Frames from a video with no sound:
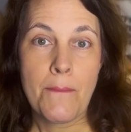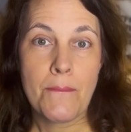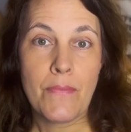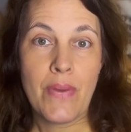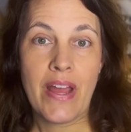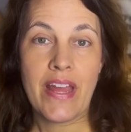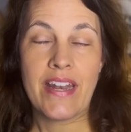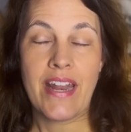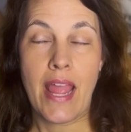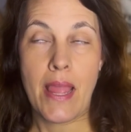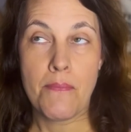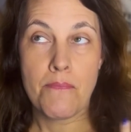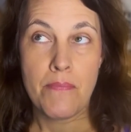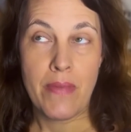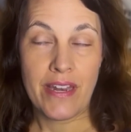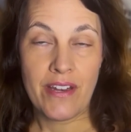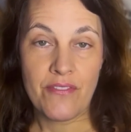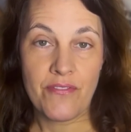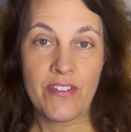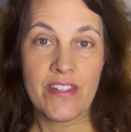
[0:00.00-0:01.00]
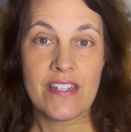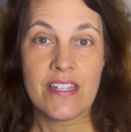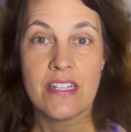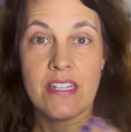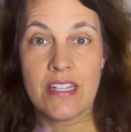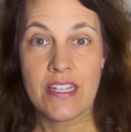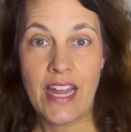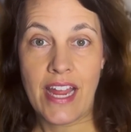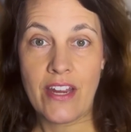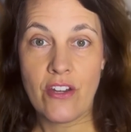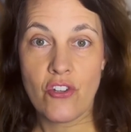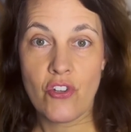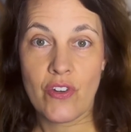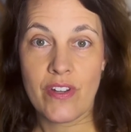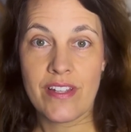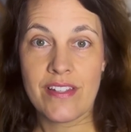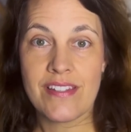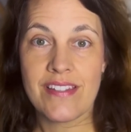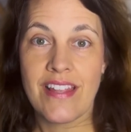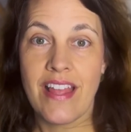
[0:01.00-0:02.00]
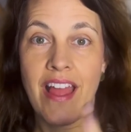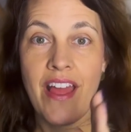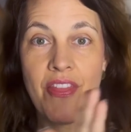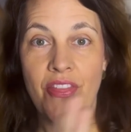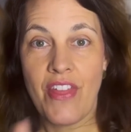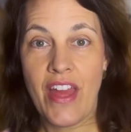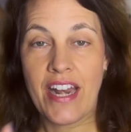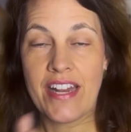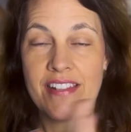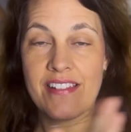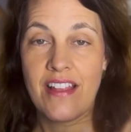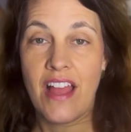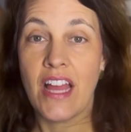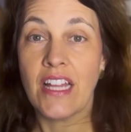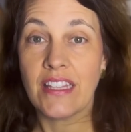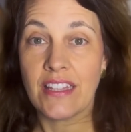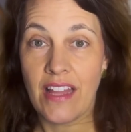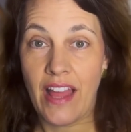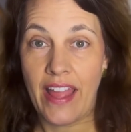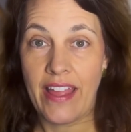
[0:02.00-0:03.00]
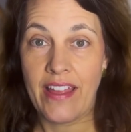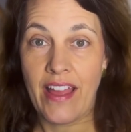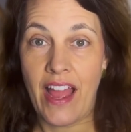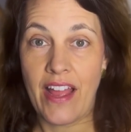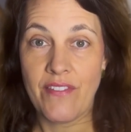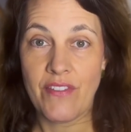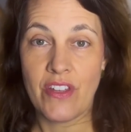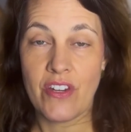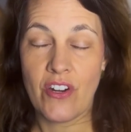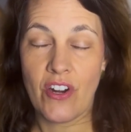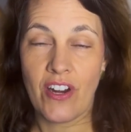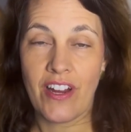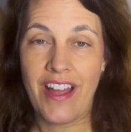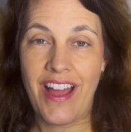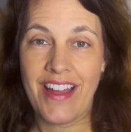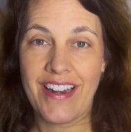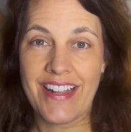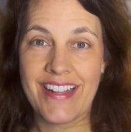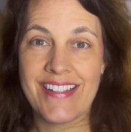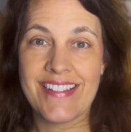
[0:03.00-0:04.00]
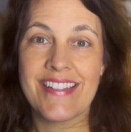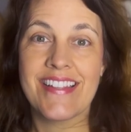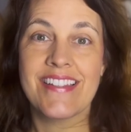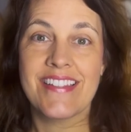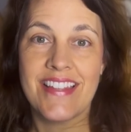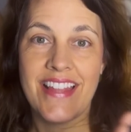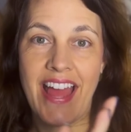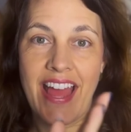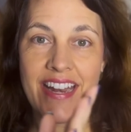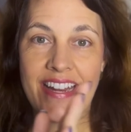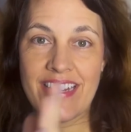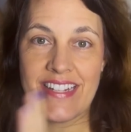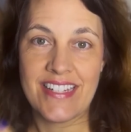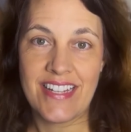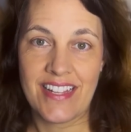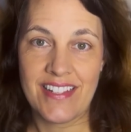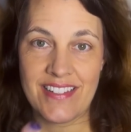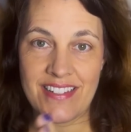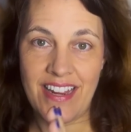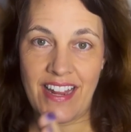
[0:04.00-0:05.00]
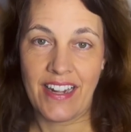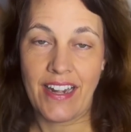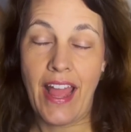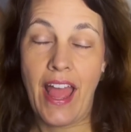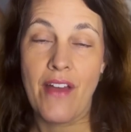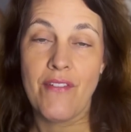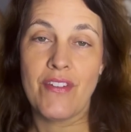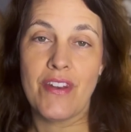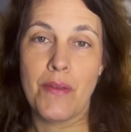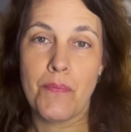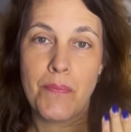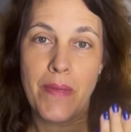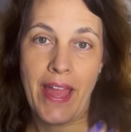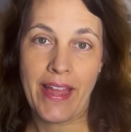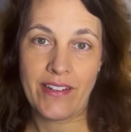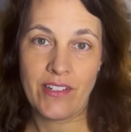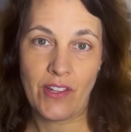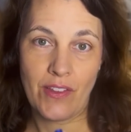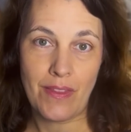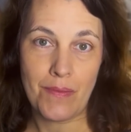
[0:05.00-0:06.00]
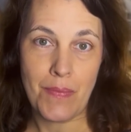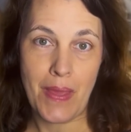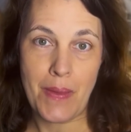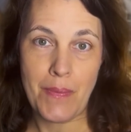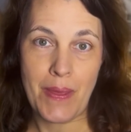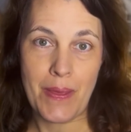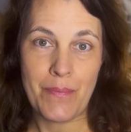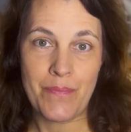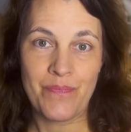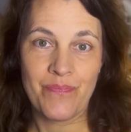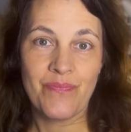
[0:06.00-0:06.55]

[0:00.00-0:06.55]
But a benefit to nitrous that is unlike IV narcotics is that it does not have an impact on the baby.